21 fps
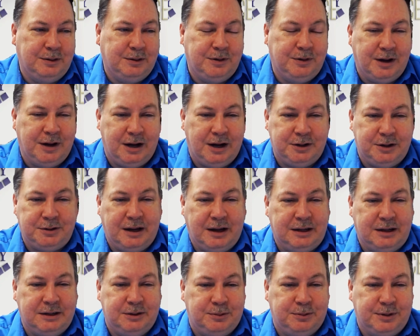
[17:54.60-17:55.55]
So if you're not
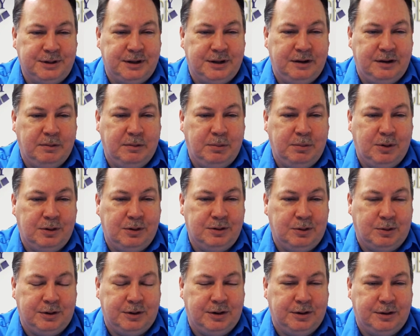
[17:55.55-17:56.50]
tracking your
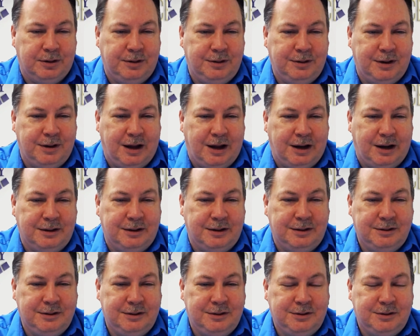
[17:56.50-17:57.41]
receivables, or you're not